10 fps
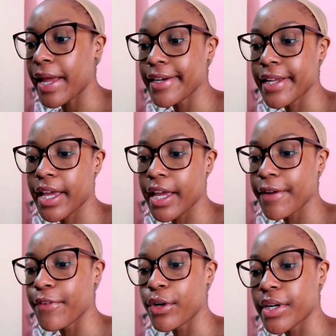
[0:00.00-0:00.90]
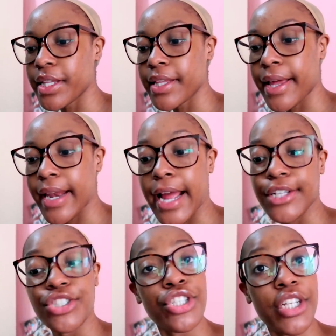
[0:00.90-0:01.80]
and Kay voted that
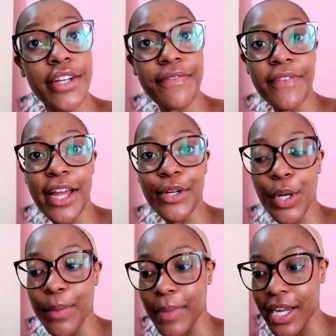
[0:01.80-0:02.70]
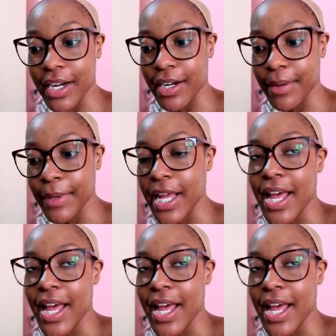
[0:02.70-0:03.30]
I should in fact wear makeup.